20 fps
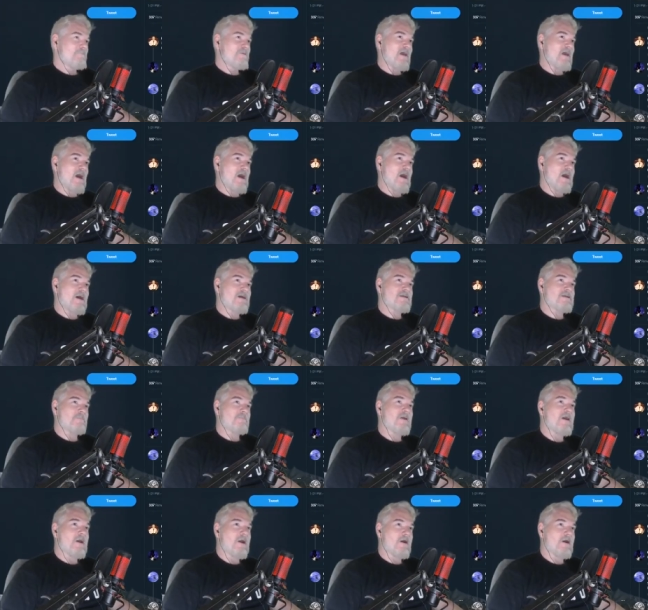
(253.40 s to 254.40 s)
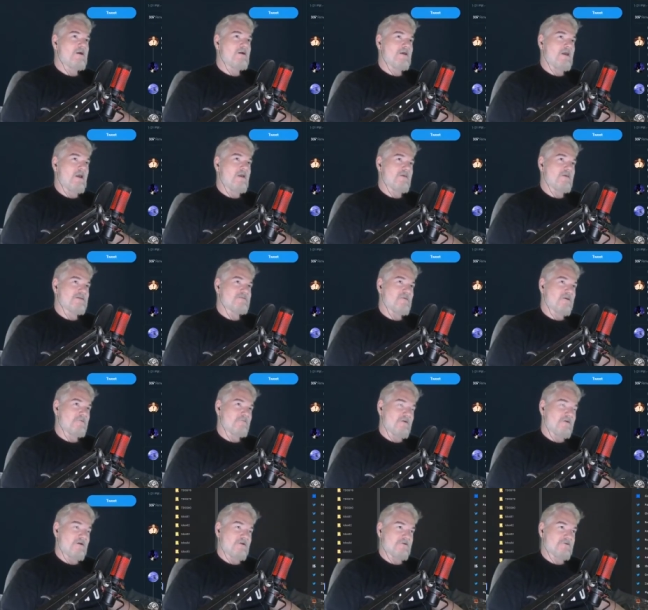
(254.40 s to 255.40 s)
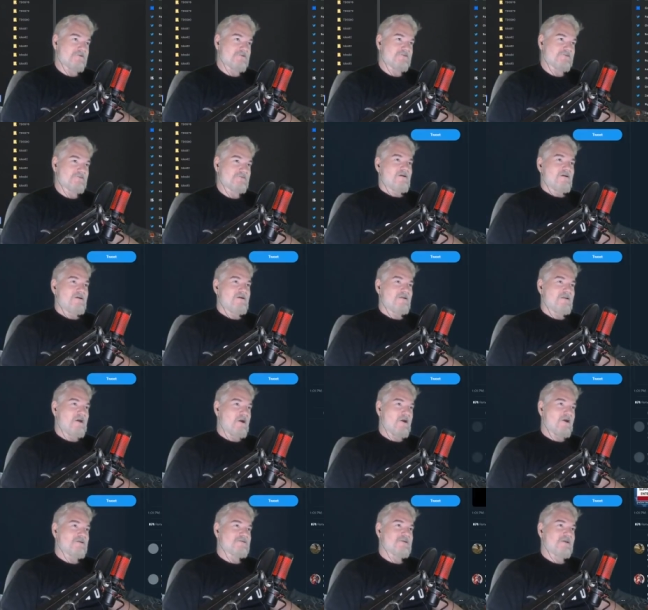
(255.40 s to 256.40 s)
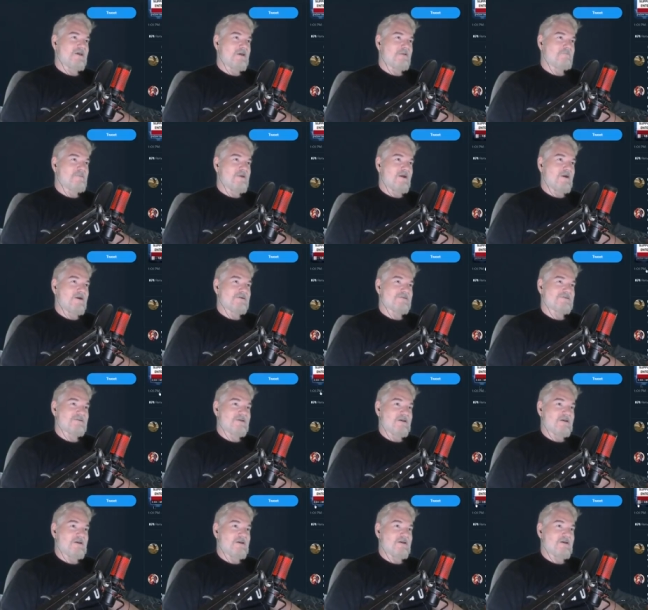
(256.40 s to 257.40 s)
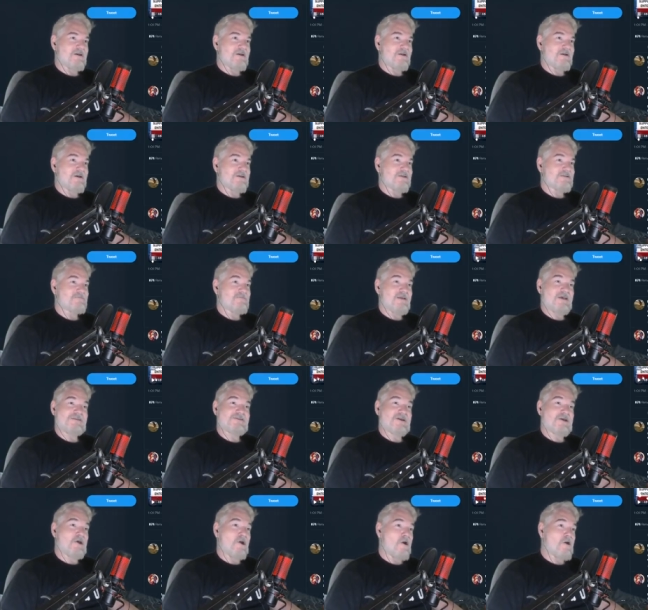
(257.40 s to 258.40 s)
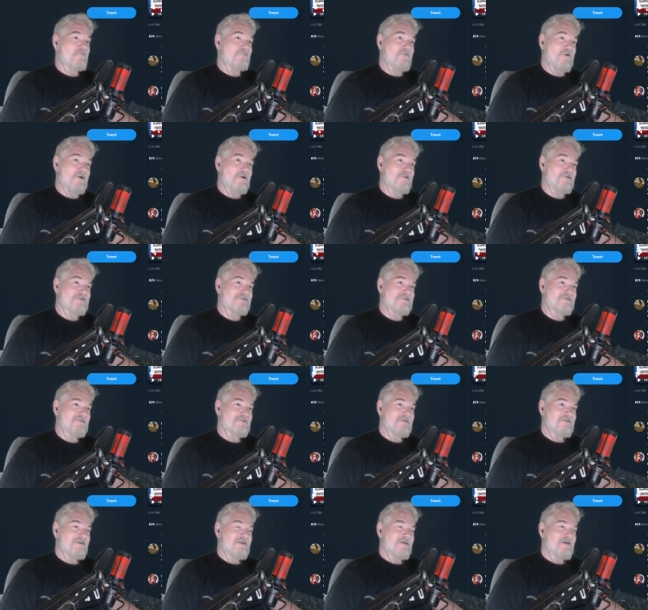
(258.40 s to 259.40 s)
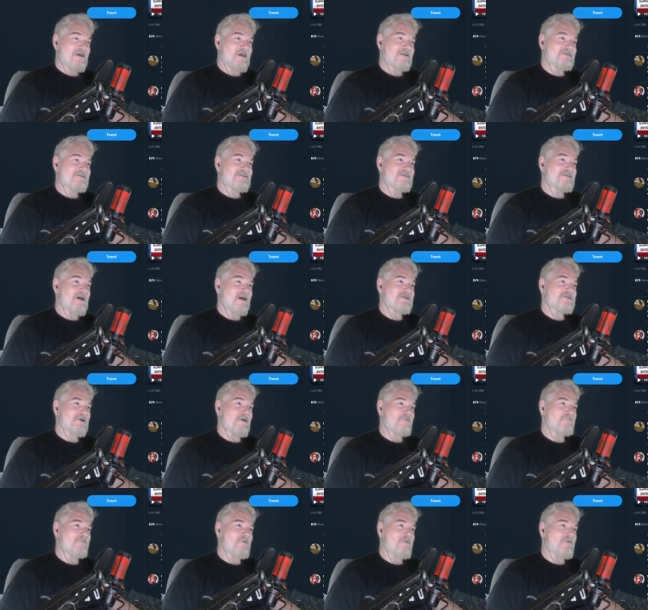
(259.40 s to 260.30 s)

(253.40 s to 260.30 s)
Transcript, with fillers: beyond parody, these motherfuckers. Hilariously embarrassing. And uh, it's a cult, folks. It's such a